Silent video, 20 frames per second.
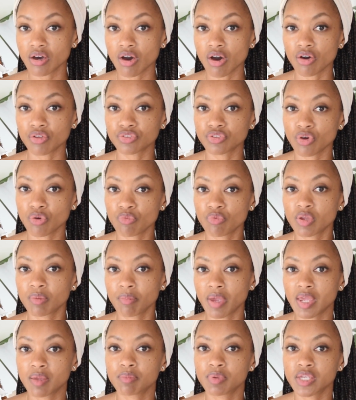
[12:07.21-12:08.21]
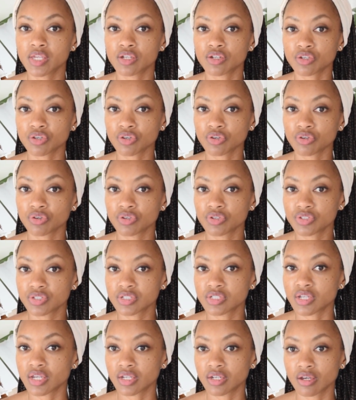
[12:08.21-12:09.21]
although we may be in a current
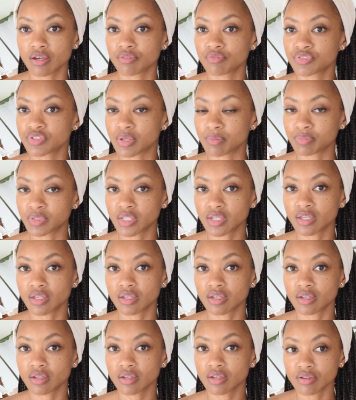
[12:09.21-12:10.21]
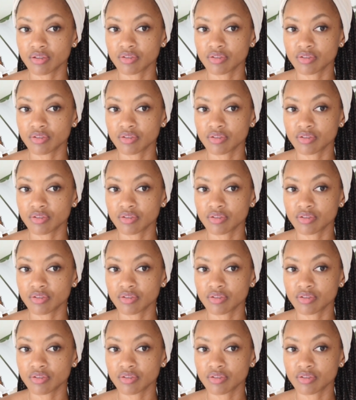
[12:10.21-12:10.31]
state of something,